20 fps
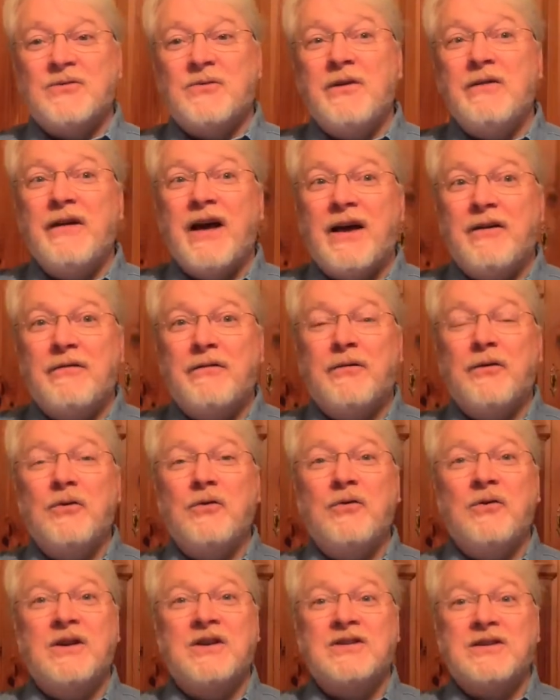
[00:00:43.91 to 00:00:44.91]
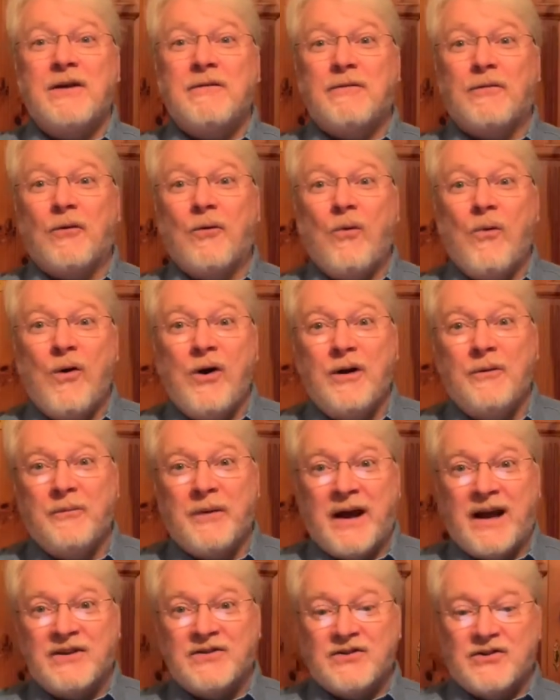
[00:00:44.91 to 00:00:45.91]
We've had food except for one
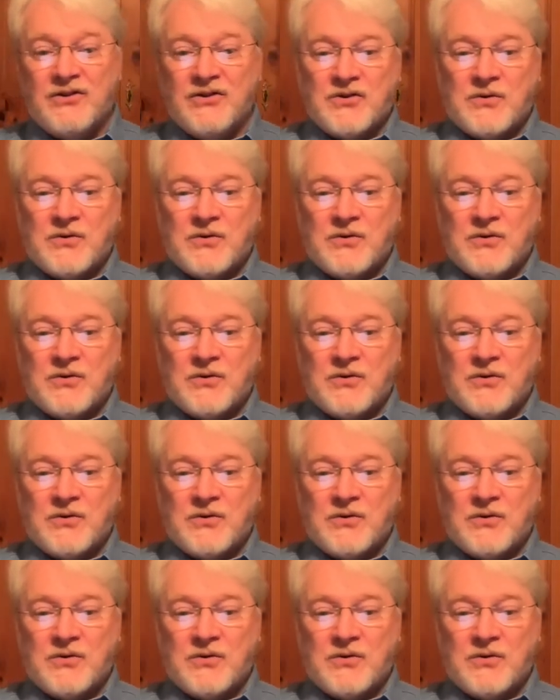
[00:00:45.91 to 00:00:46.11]
passage of